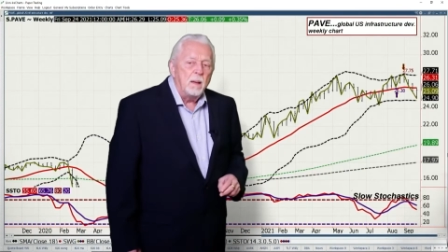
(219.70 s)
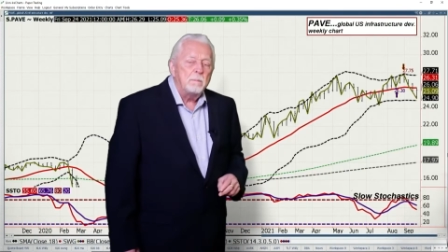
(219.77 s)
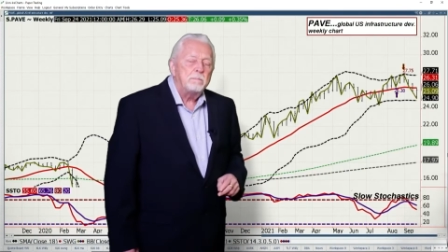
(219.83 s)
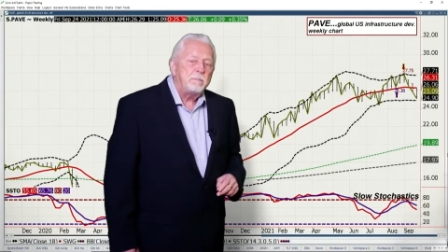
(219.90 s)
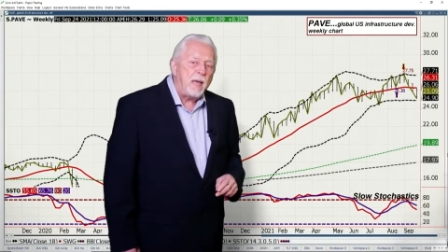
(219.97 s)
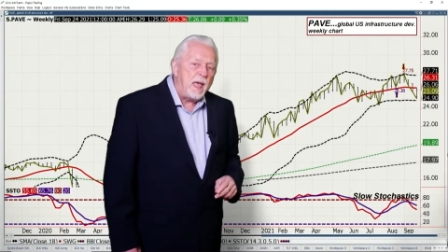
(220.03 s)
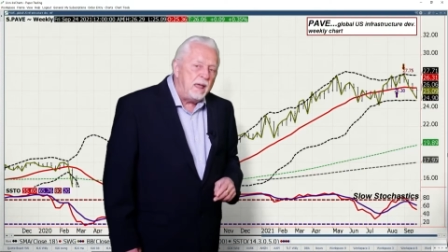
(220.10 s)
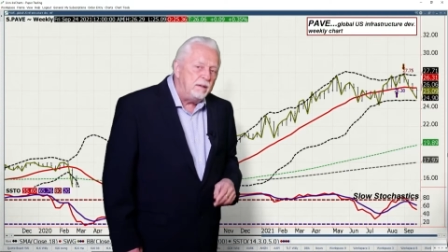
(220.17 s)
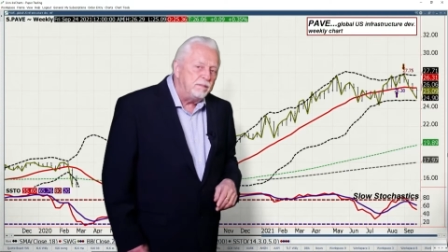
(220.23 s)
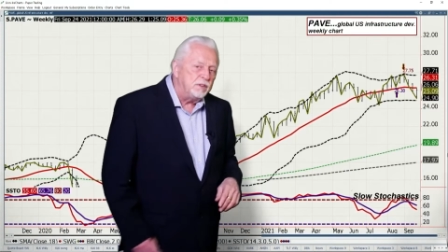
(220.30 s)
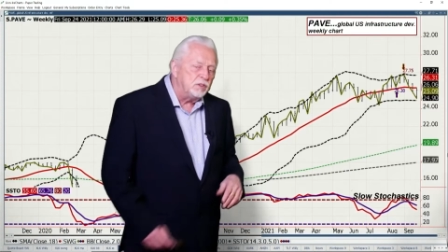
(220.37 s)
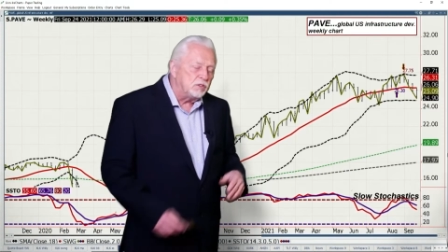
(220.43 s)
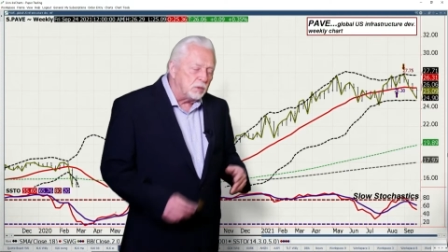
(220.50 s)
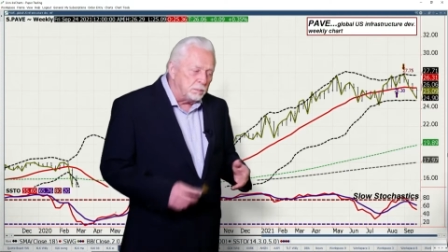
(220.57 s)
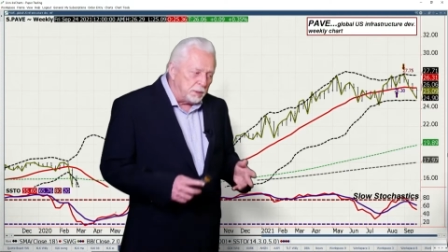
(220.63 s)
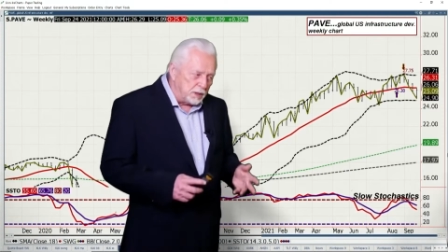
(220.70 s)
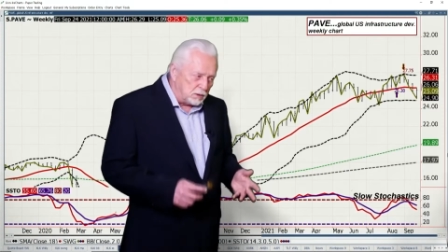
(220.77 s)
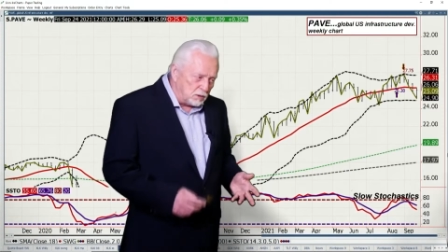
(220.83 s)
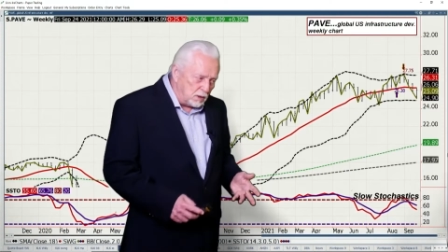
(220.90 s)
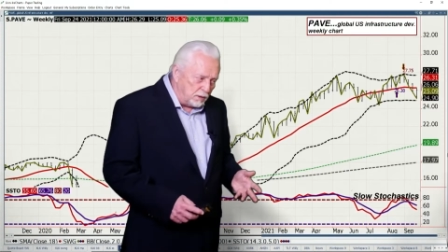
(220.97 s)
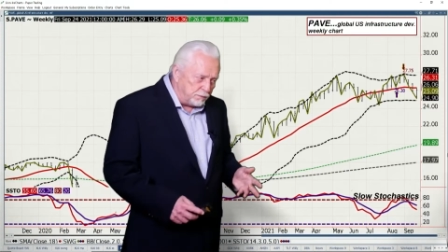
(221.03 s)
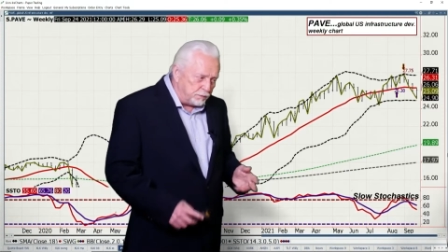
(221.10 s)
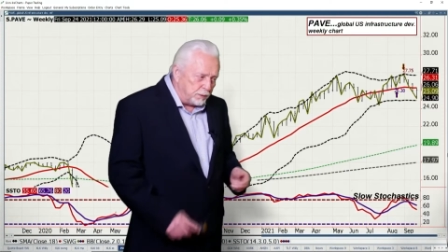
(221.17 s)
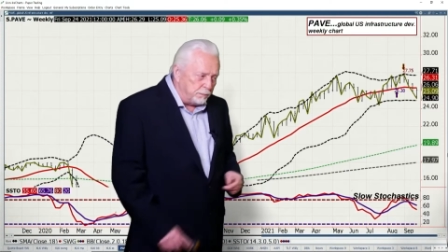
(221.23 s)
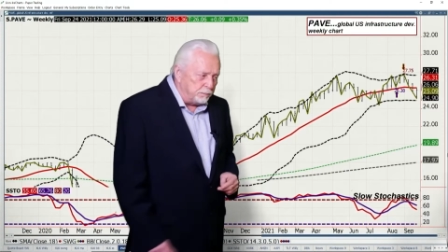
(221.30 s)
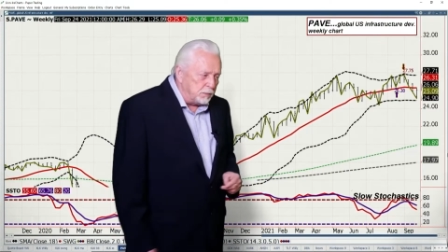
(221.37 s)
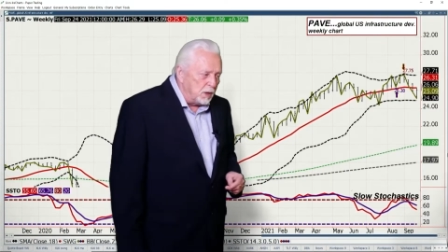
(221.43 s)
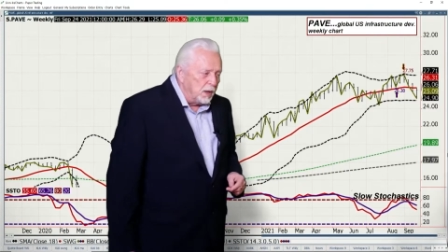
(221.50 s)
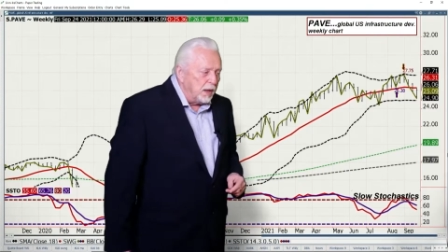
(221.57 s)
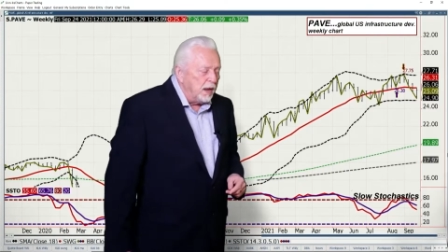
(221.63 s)
PAVE is a bit different.
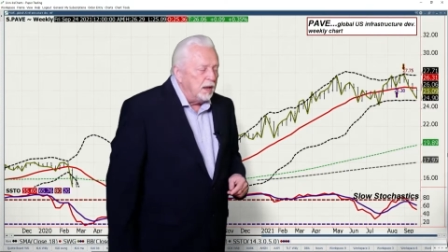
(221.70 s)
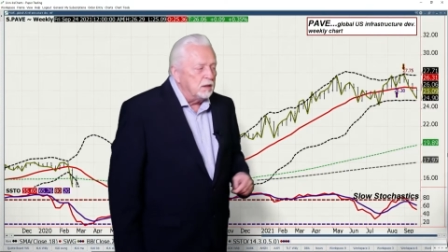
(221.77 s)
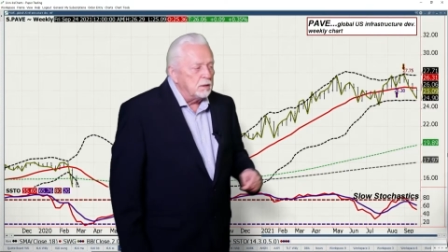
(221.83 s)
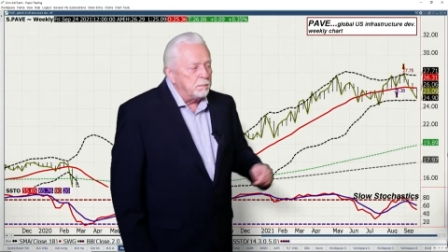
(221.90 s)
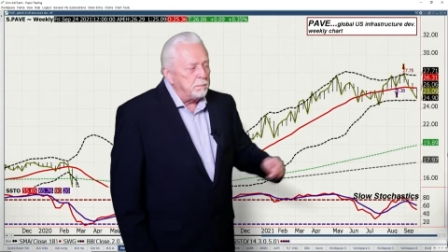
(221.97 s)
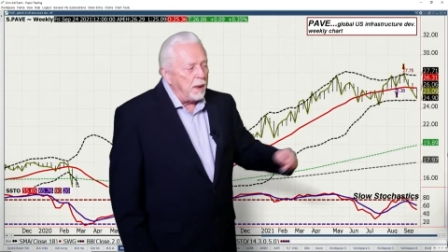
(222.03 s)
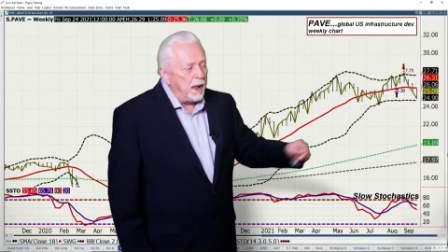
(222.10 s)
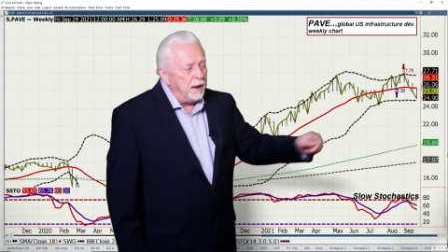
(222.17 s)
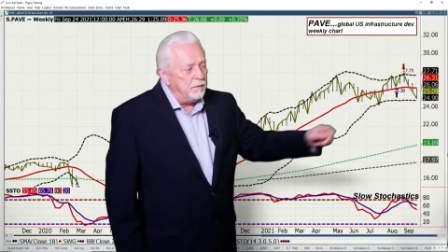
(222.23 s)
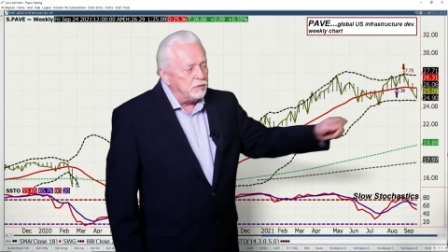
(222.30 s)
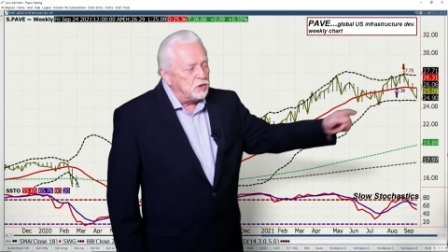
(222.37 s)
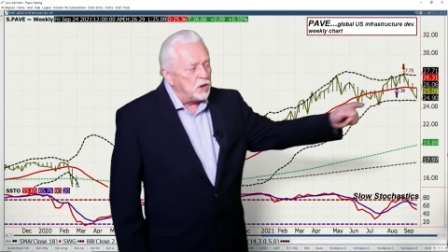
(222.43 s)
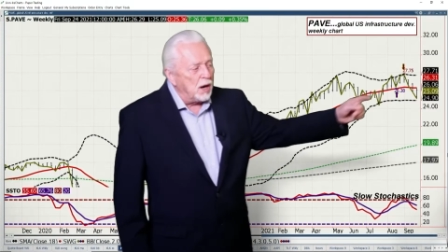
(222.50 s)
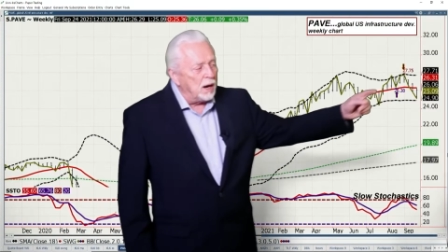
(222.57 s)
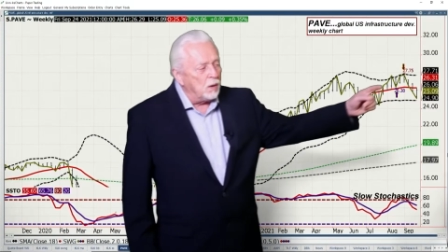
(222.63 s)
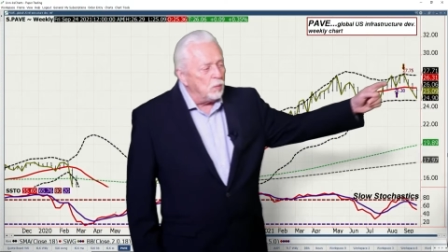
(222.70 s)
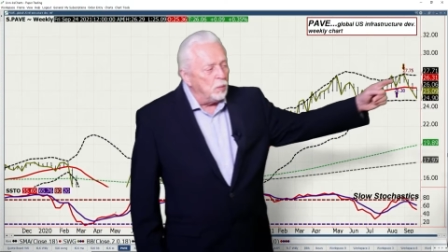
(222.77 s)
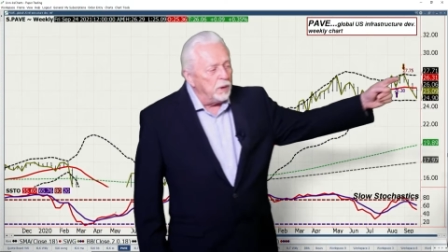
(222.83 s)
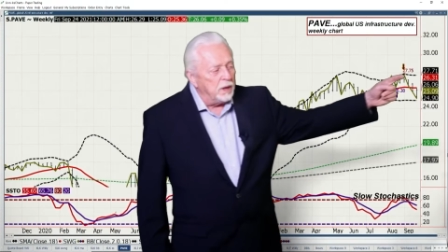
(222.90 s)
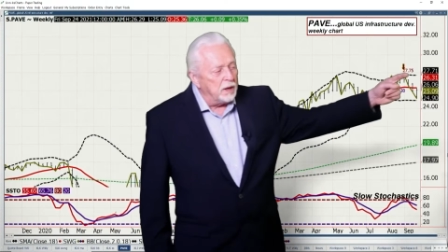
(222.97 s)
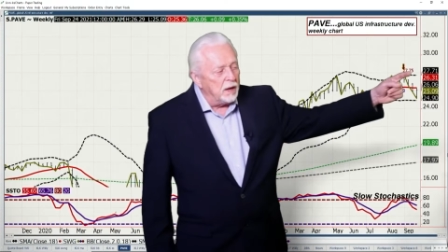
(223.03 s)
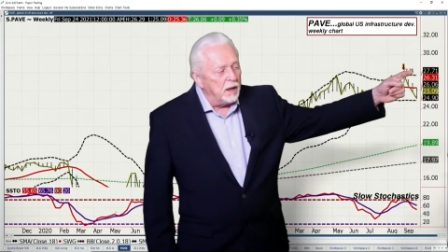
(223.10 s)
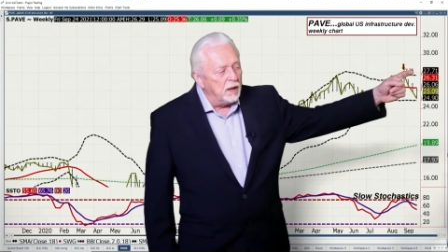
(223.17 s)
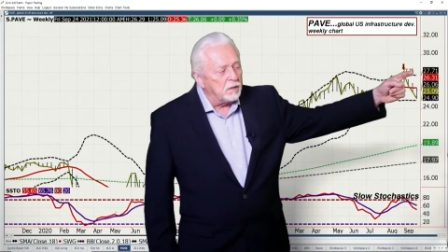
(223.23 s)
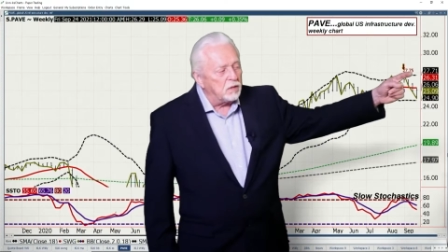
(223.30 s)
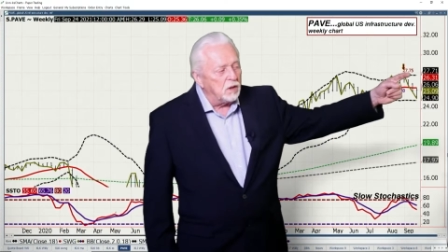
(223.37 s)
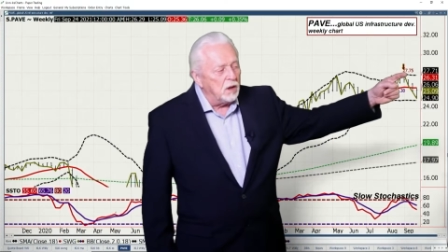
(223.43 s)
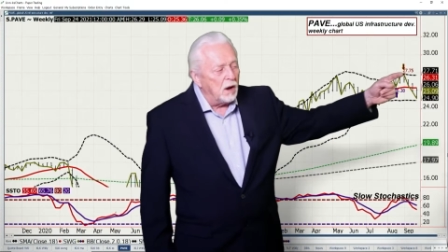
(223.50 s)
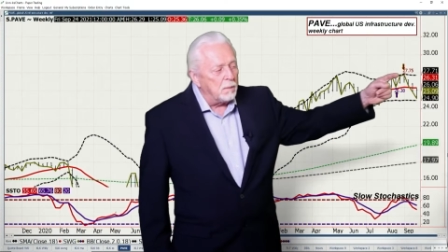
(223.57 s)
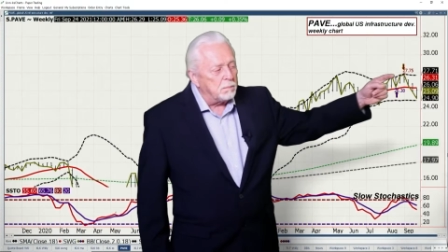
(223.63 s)
In the PAVE chart, we had hit
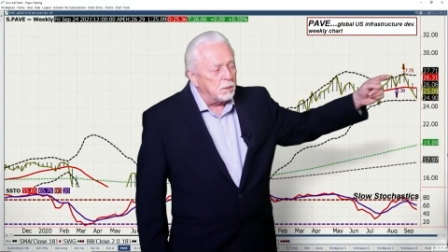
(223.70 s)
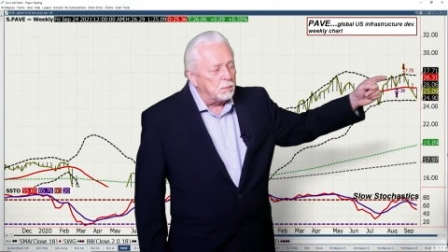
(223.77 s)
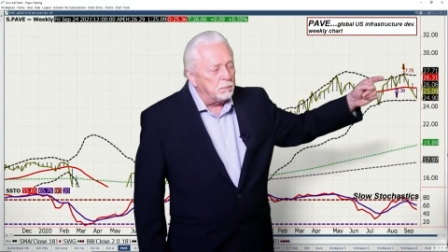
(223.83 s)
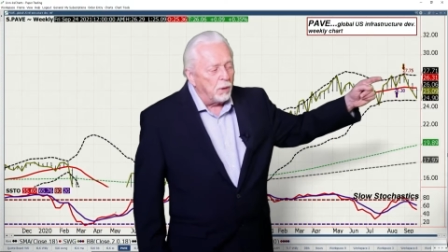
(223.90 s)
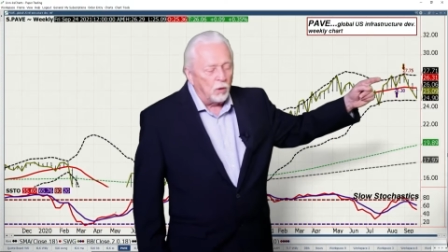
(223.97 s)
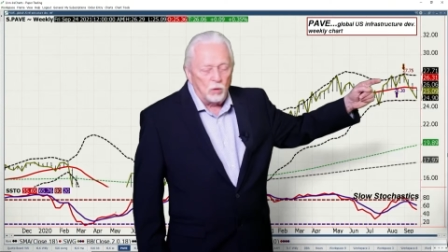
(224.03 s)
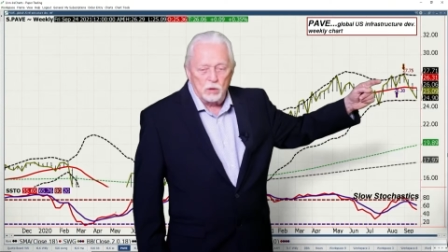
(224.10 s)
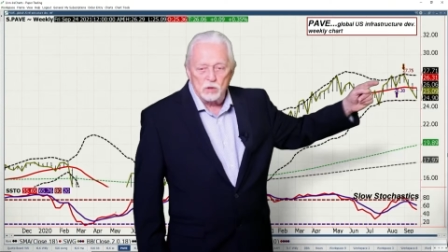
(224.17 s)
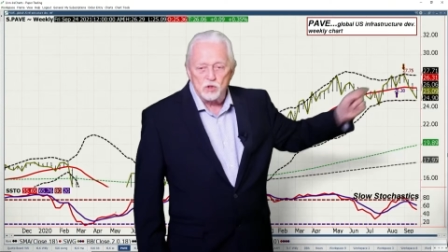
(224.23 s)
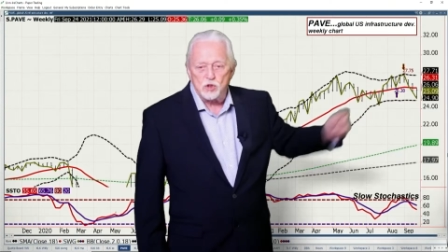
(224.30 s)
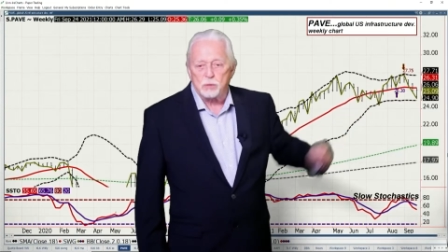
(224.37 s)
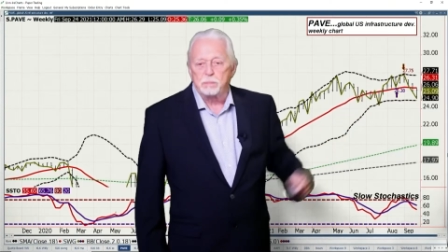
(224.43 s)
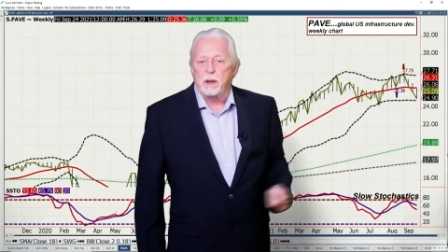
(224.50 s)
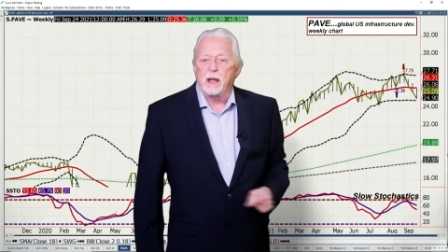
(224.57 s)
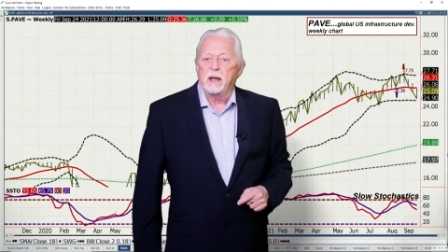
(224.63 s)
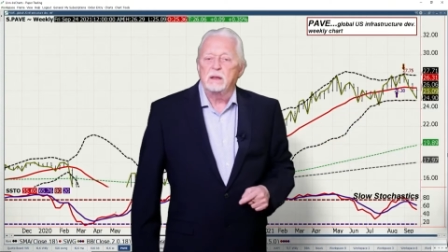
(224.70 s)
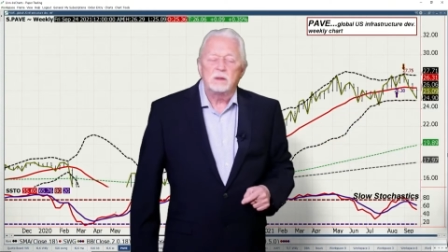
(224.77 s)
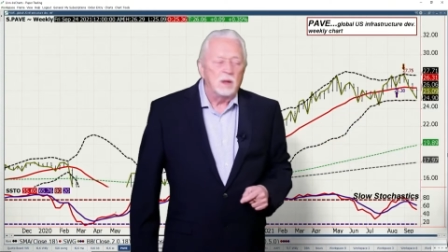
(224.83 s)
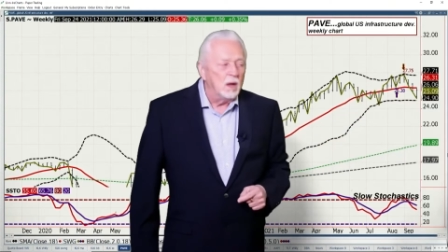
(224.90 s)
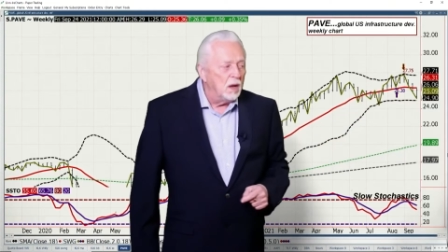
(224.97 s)
the upper Bollinger Band